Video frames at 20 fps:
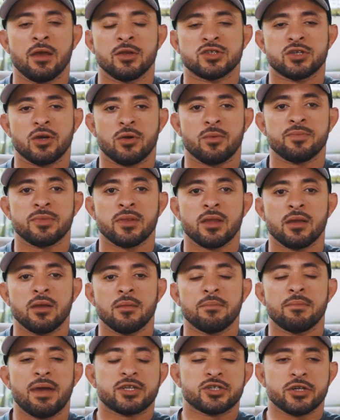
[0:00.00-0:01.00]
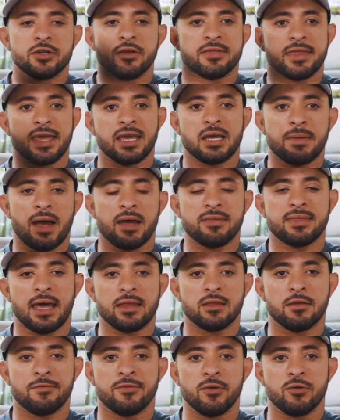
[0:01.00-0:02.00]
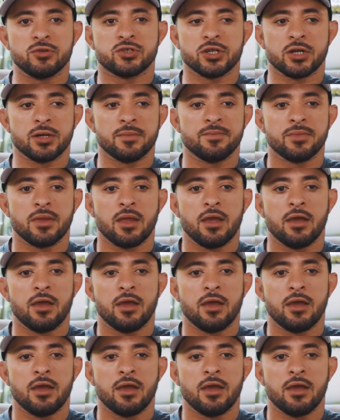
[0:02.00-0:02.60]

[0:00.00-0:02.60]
So make sure you think about that in the future.